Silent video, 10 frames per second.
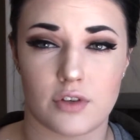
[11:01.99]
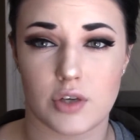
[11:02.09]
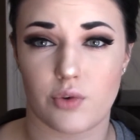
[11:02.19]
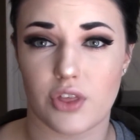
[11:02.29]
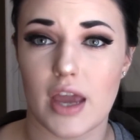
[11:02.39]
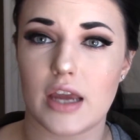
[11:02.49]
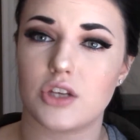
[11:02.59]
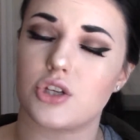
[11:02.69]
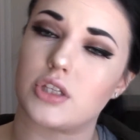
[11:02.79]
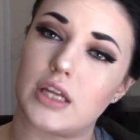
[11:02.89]
to deal with
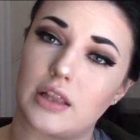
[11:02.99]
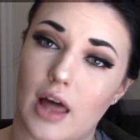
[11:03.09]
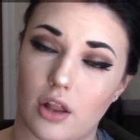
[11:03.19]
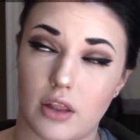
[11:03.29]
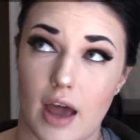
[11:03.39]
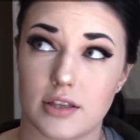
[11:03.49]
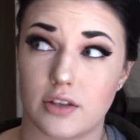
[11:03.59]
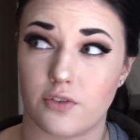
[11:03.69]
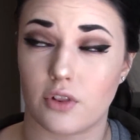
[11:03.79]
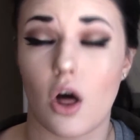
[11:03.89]
agency, loss
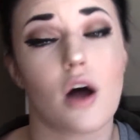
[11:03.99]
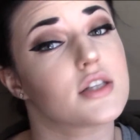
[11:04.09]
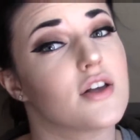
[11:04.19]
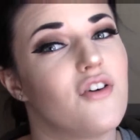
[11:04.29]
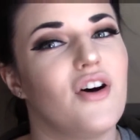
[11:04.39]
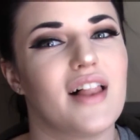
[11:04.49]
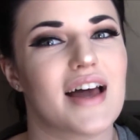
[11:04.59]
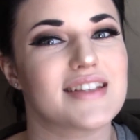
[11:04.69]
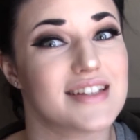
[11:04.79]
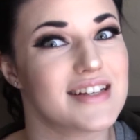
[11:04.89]
of
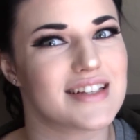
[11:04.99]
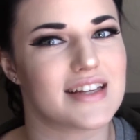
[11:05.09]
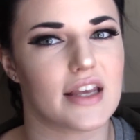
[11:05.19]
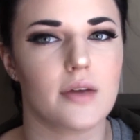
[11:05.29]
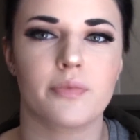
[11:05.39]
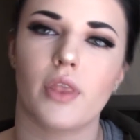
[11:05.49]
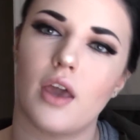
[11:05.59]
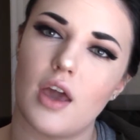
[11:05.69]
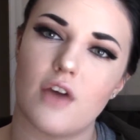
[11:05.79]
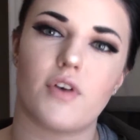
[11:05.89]
elasticity.
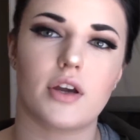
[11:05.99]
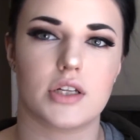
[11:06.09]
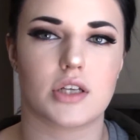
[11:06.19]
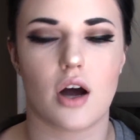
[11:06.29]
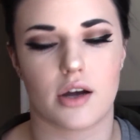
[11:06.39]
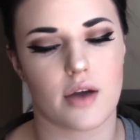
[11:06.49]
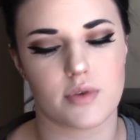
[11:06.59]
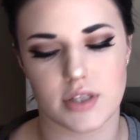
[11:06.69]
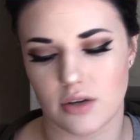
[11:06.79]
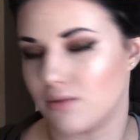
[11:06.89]
If I could talk, I
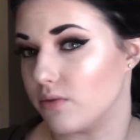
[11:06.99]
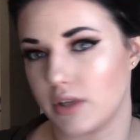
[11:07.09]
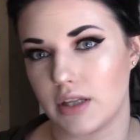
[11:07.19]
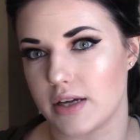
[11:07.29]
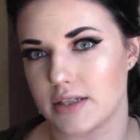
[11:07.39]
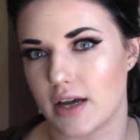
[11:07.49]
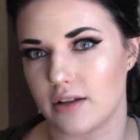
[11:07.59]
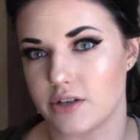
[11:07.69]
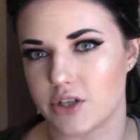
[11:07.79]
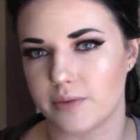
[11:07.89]
would sound really
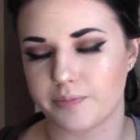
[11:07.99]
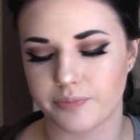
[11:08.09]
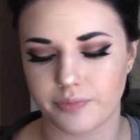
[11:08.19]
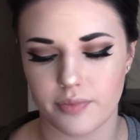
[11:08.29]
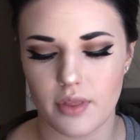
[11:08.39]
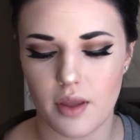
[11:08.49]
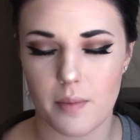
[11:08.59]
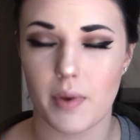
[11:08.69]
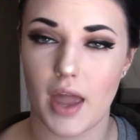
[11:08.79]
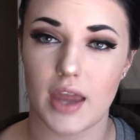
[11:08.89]
intelligent.
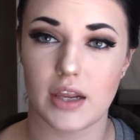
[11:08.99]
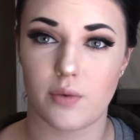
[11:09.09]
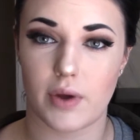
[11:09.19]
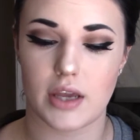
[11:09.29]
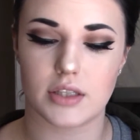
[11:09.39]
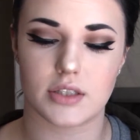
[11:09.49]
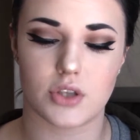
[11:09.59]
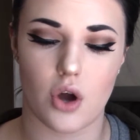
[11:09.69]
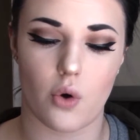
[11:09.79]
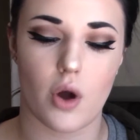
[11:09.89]
But anyways,
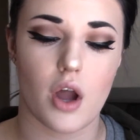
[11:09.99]
so